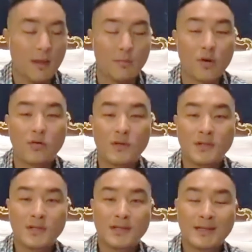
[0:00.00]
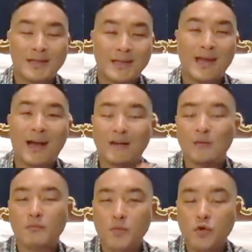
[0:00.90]
Once again, remember,
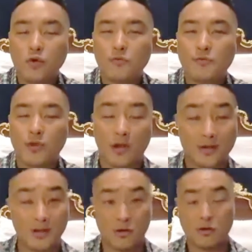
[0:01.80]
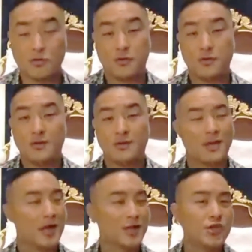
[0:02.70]
God moves on the
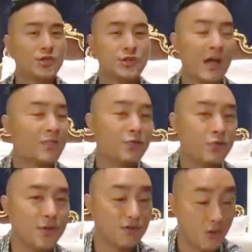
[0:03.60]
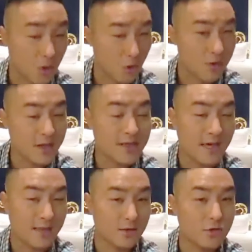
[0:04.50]
earth not, not through the
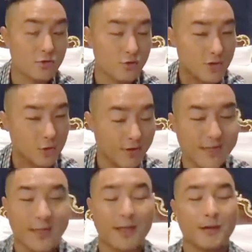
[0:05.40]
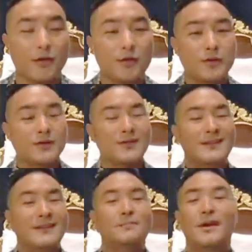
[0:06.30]
Gregorian calendar, through the Greek
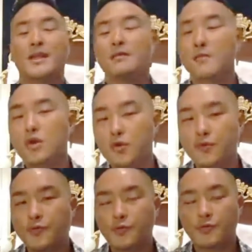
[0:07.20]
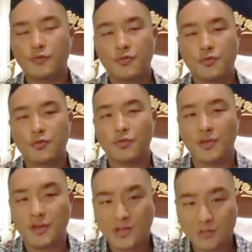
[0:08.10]
calendar, but he moves
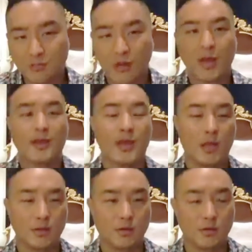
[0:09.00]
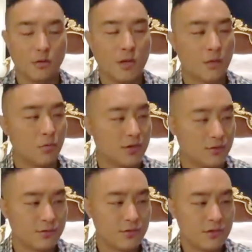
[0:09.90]
through the Hebraic calendar,
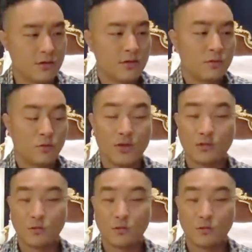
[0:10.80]
okay, which is